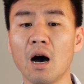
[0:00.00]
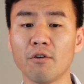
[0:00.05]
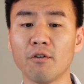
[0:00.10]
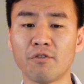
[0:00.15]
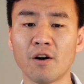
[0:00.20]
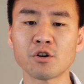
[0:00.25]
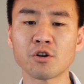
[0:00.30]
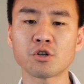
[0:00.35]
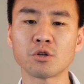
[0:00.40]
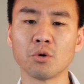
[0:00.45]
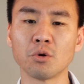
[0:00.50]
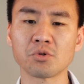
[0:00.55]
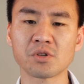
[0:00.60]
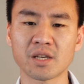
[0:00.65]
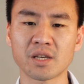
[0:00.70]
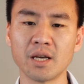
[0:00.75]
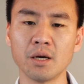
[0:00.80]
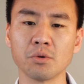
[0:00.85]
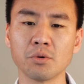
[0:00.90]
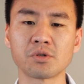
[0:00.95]
A Functional
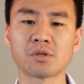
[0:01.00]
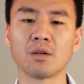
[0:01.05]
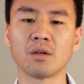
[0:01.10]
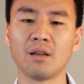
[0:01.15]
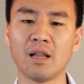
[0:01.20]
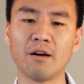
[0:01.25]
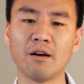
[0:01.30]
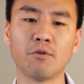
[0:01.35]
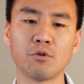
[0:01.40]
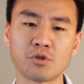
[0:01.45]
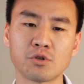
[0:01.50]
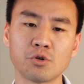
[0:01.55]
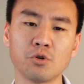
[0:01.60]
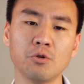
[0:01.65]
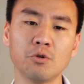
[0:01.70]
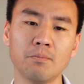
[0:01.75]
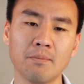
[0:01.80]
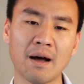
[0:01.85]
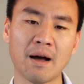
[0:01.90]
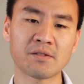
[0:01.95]
Skills Level
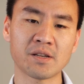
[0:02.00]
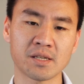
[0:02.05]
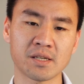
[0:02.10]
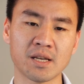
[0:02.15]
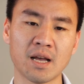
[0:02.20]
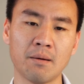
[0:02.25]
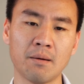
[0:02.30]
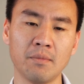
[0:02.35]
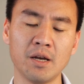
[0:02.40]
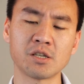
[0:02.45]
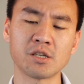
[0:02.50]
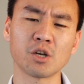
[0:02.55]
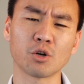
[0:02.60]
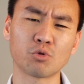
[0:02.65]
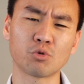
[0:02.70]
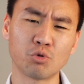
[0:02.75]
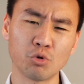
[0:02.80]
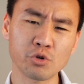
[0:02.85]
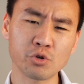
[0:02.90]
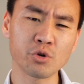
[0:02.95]
2 math exam is a
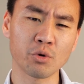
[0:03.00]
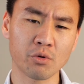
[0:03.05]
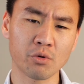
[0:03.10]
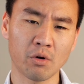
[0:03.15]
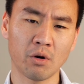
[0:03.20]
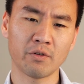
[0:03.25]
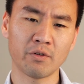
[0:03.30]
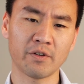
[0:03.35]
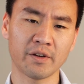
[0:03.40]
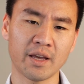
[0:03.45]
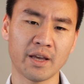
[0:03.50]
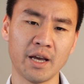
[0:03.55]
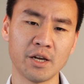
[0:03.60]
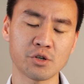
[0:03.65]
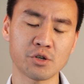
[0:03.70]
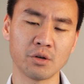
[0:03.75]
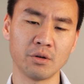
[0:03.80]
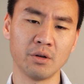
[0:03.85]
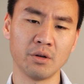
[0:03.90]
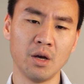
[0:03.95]
crucial
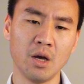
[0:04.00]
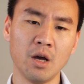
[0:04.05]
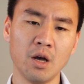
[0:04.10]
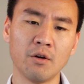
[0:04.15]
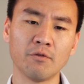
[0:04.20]
qualification